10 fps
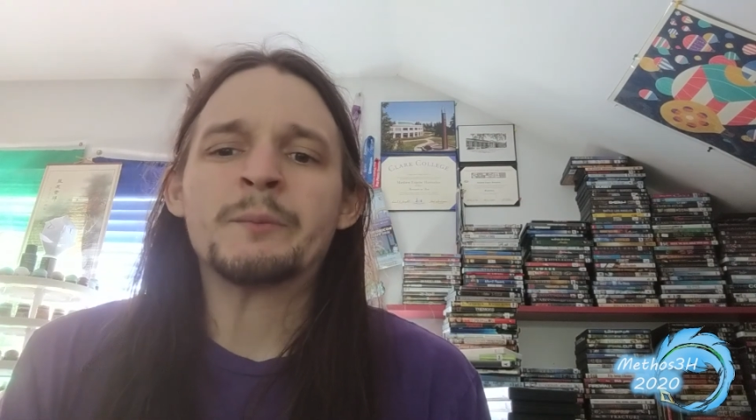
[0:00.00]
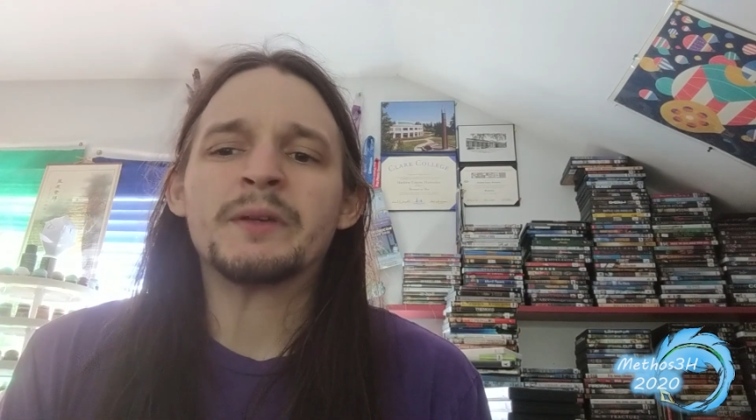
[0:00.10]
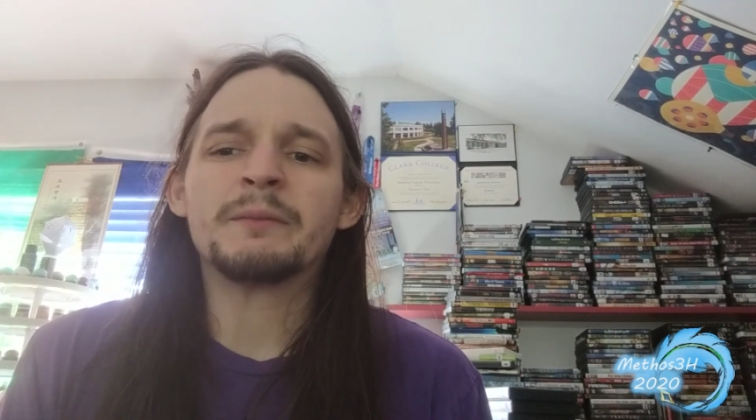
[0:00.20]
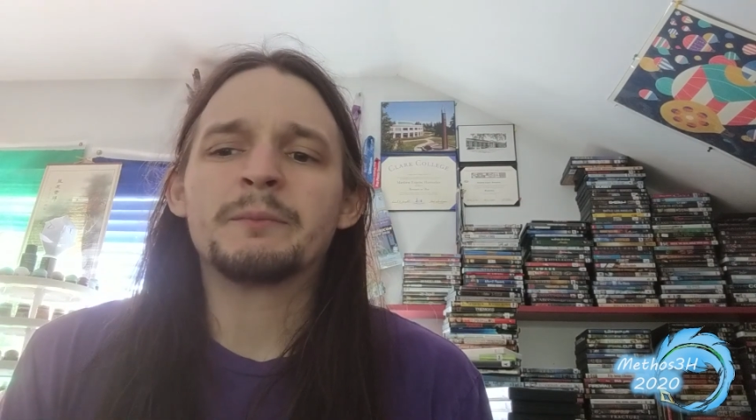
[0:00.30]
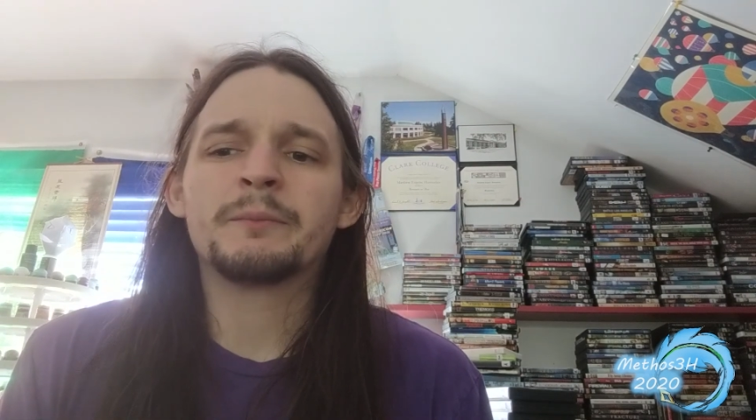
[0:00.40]

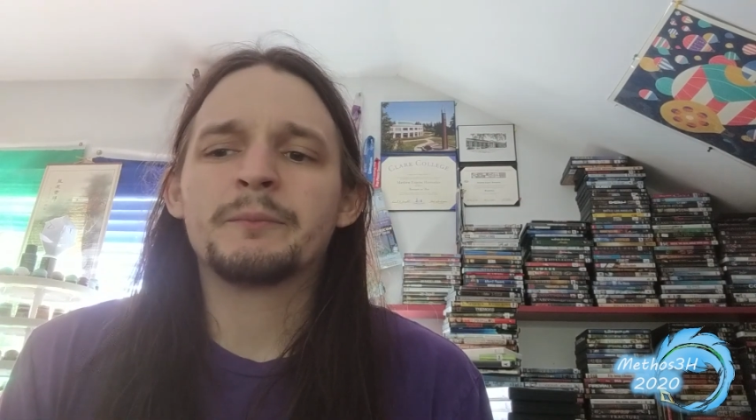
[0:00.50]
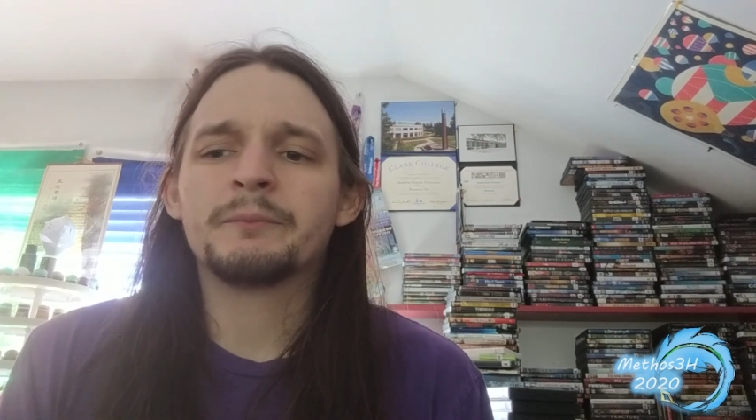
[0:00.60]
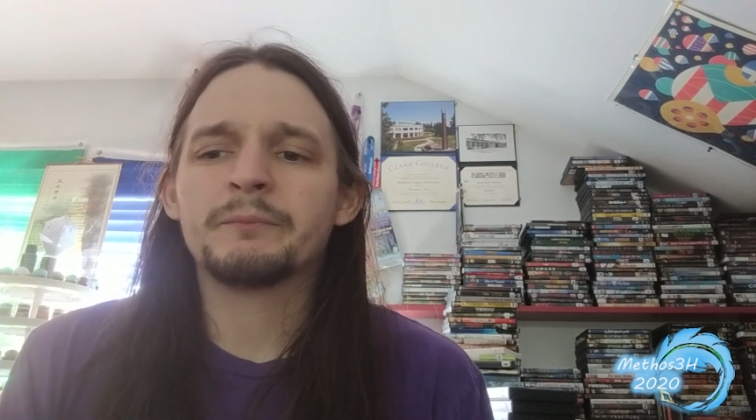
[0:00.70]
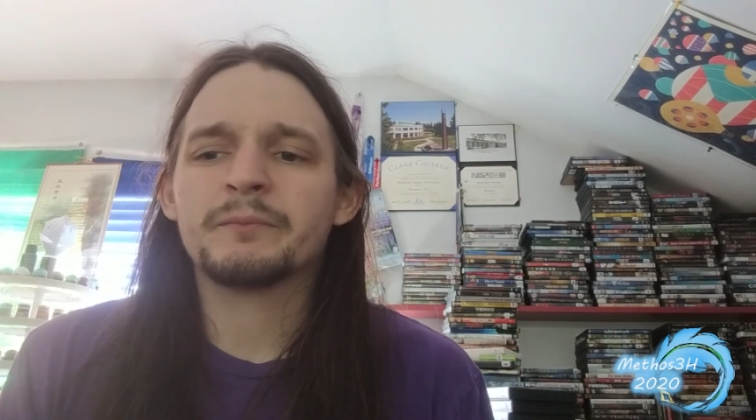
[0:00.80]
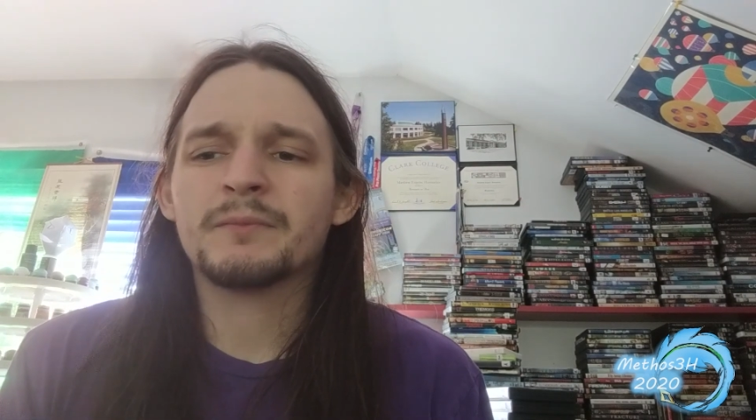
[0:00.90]
me
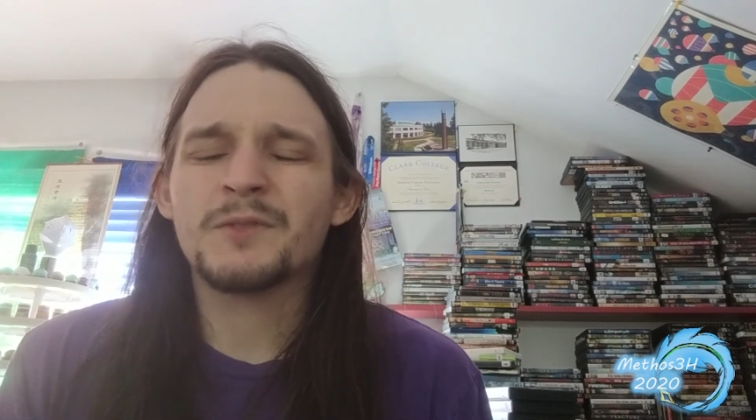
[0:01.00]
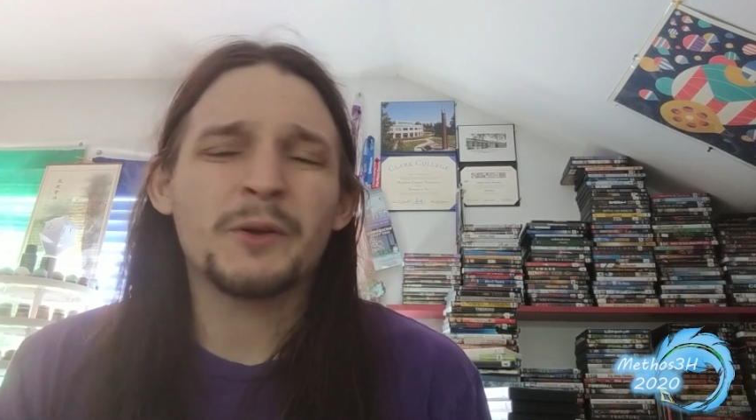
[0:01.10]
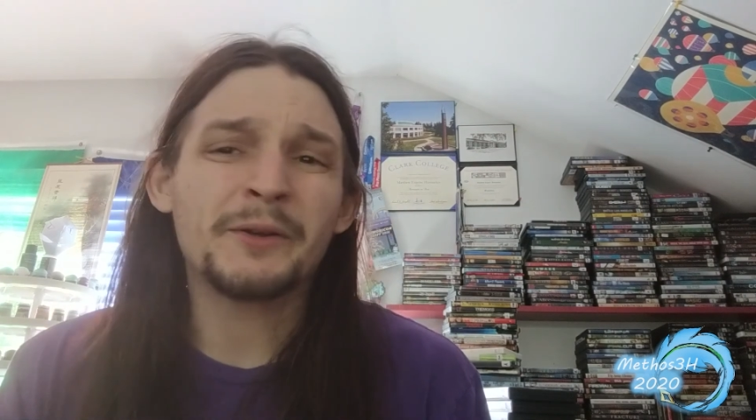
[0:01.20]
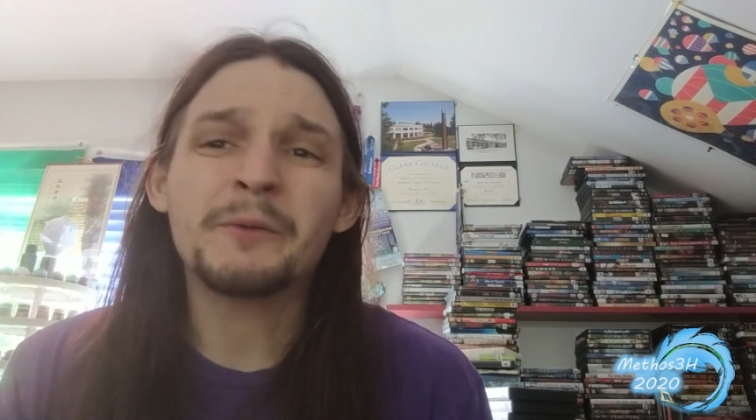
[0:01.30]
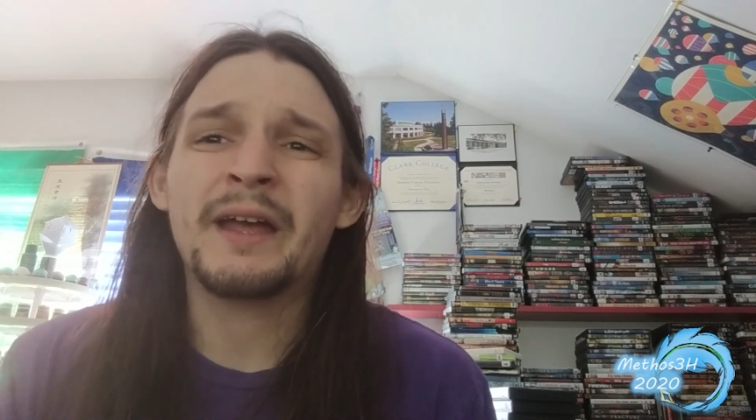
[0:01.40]
so
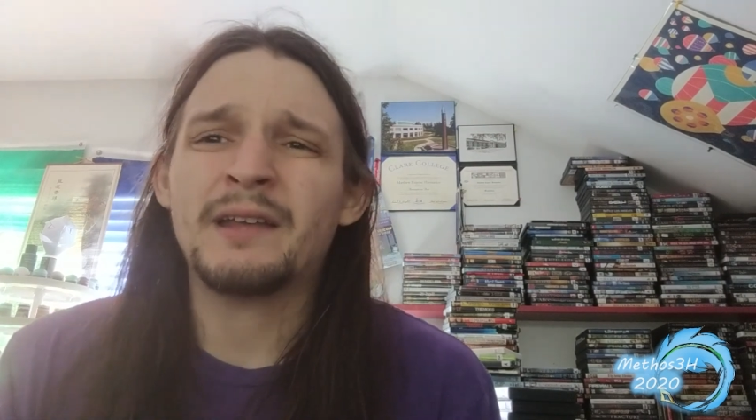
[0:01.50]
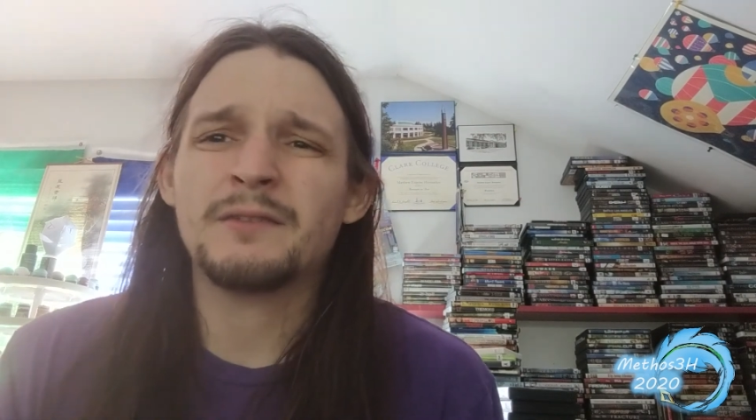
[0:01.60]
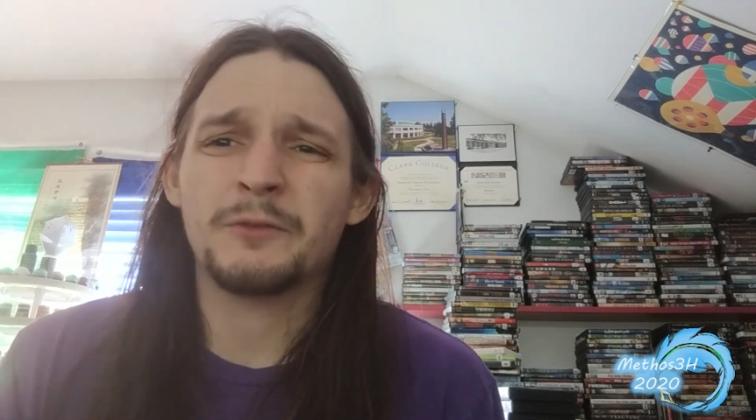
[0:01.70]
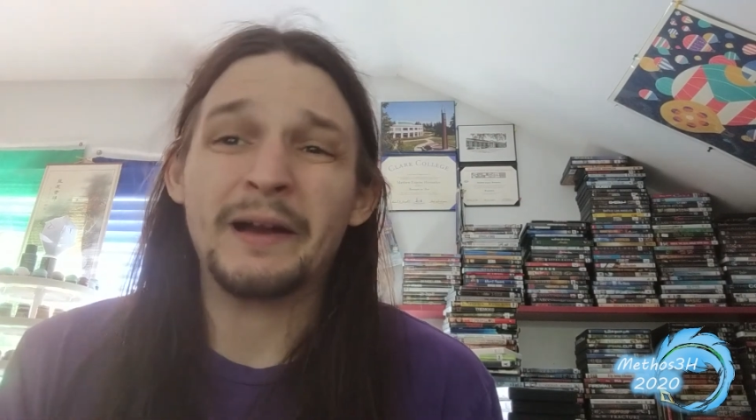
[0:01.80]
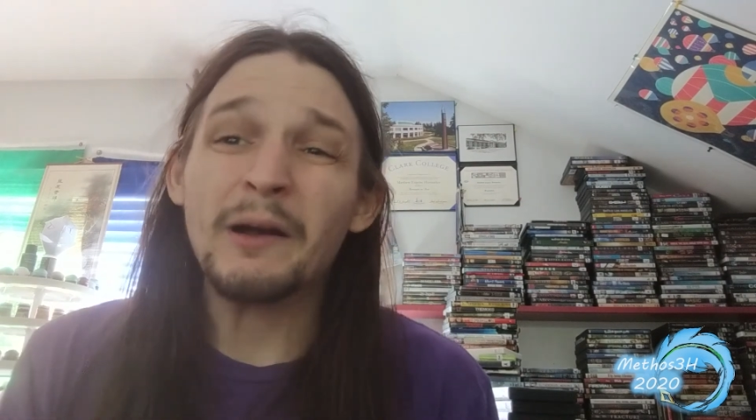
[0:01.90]
I don't
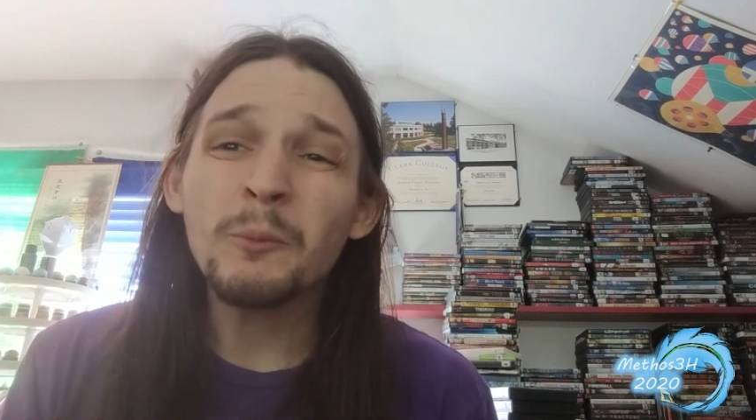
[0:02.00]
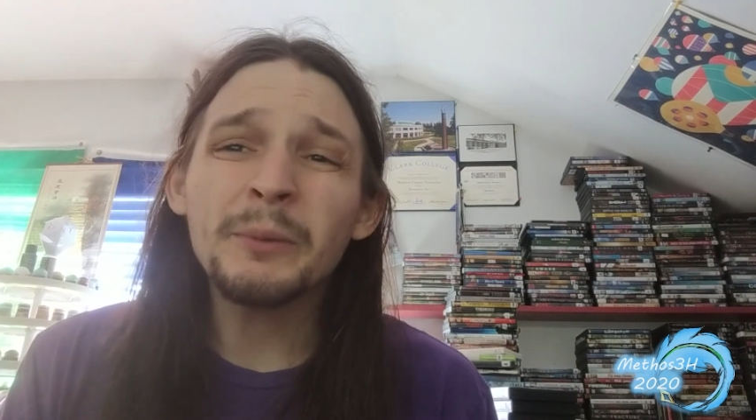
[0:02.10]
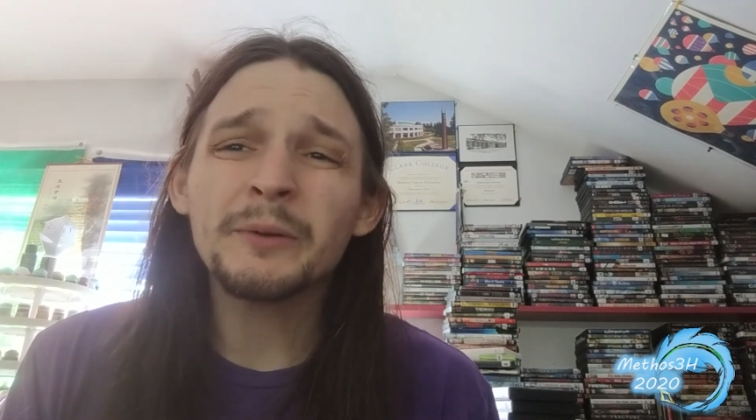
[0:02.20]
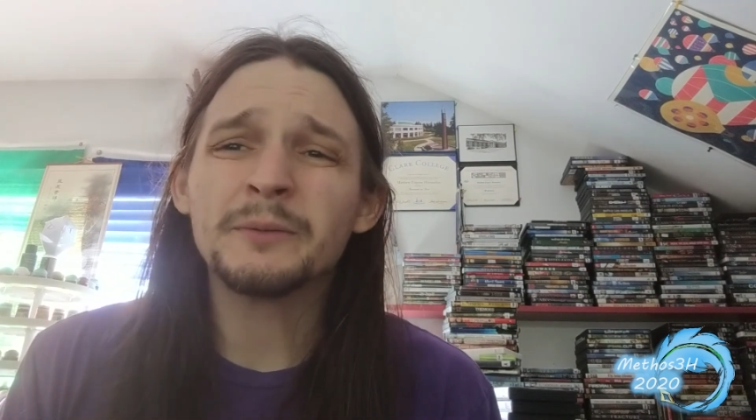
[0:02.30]
ask for help.